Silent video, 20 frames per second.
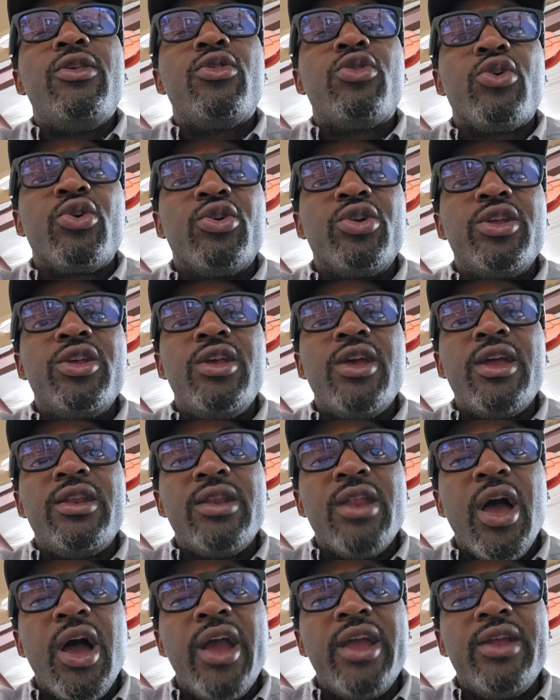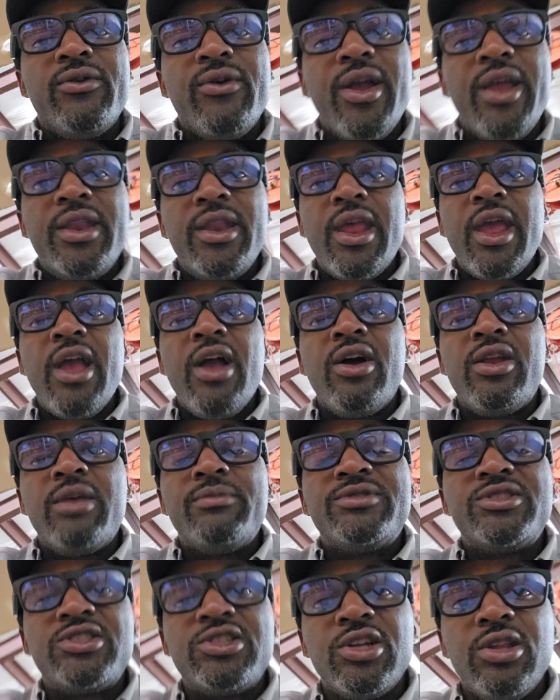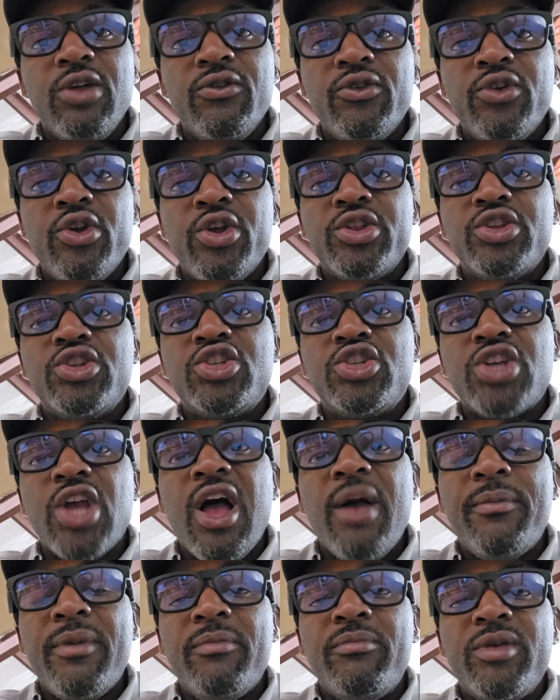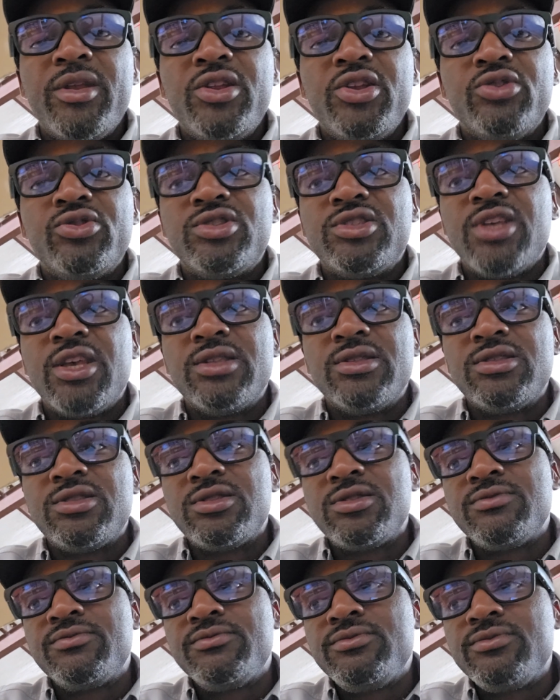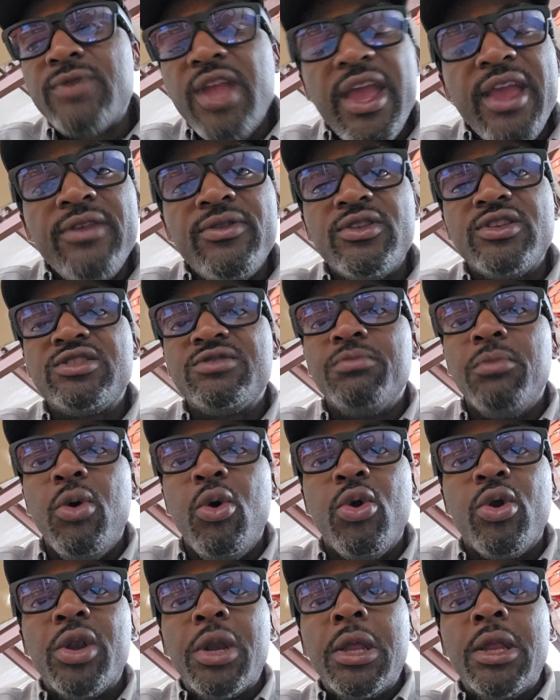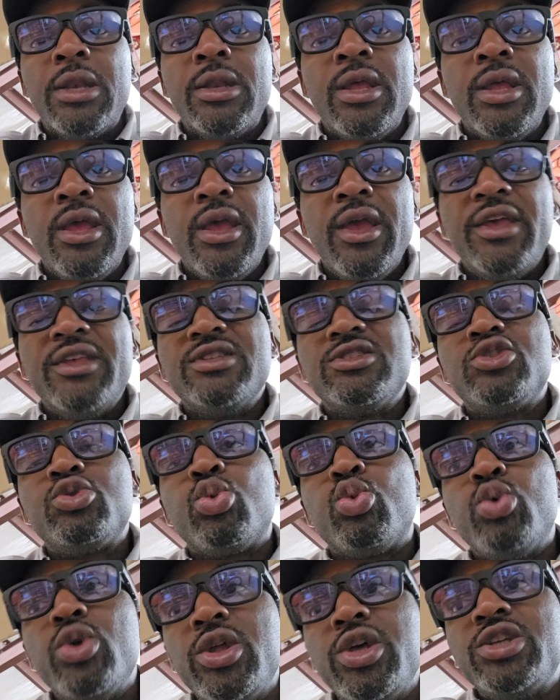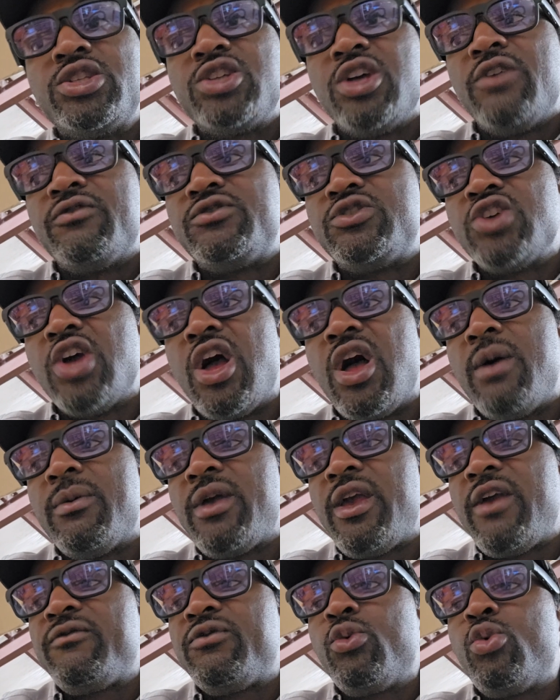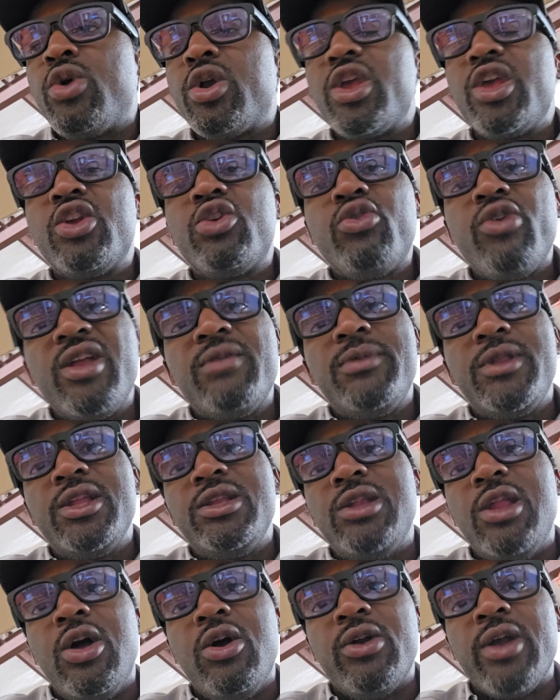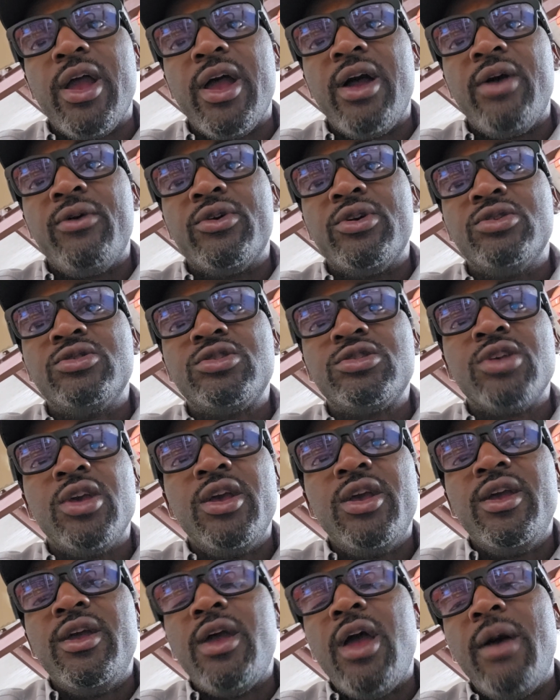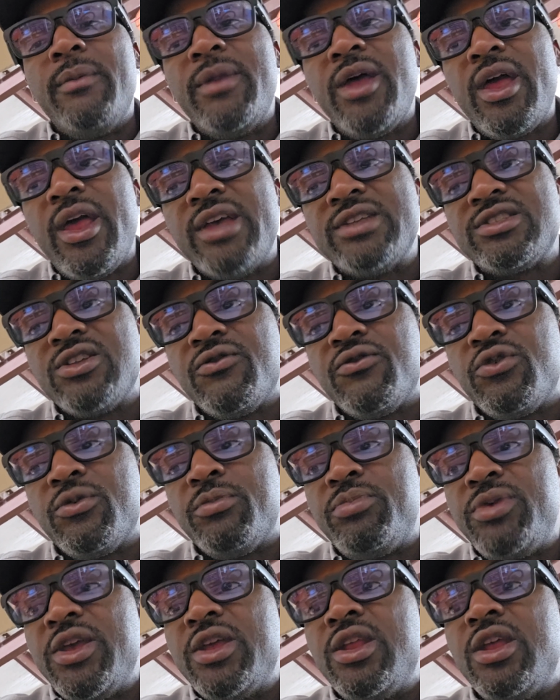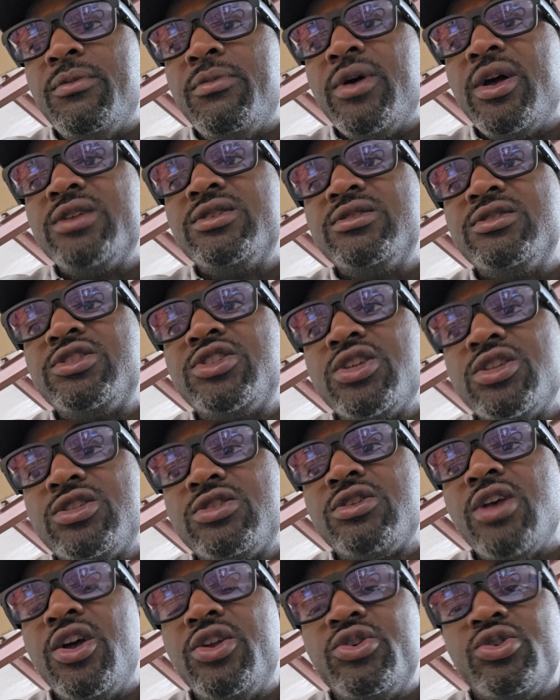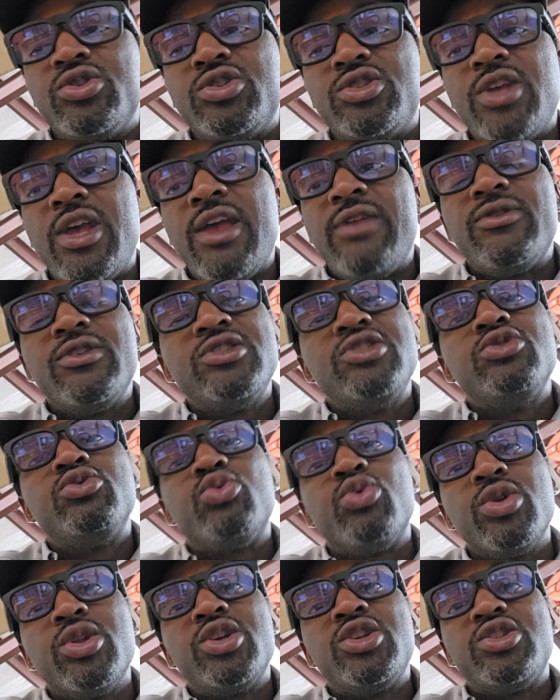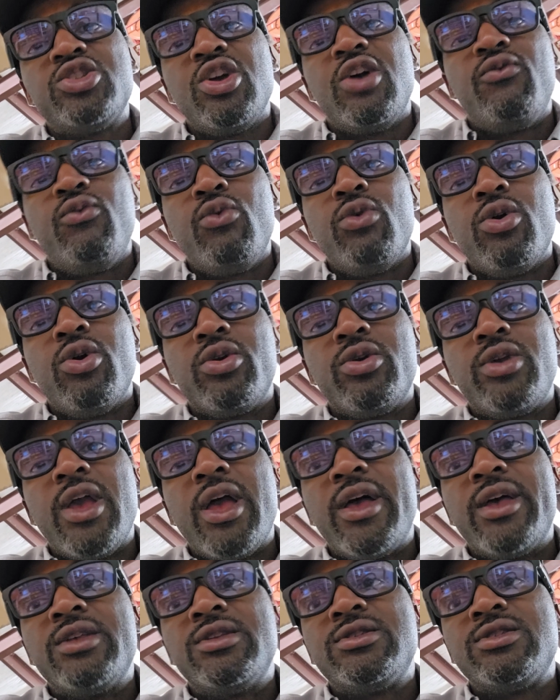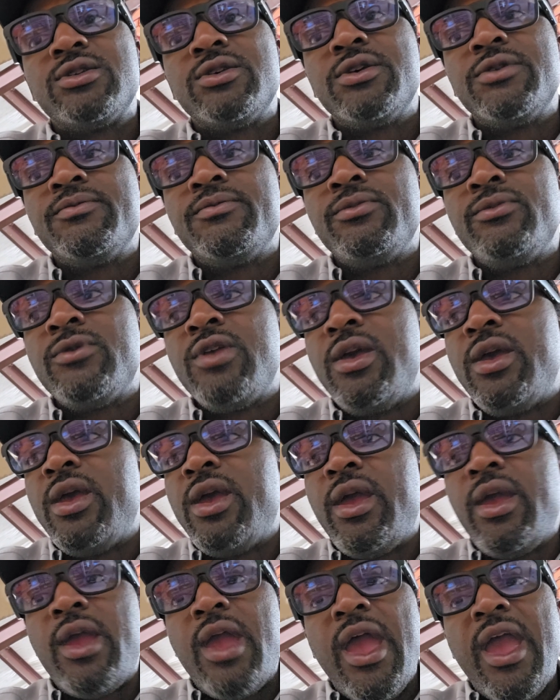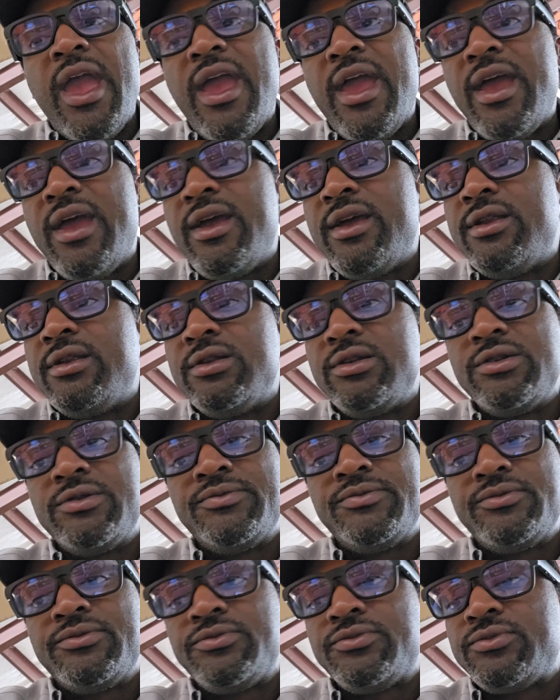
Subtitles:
8:30 at night right now, and I'm still over here at the shop. I've been here since 8 this morning. It's a really tough job. I have to work incredibly long hours. I'm not asking for pity, but just understand this is really tough work, guys. And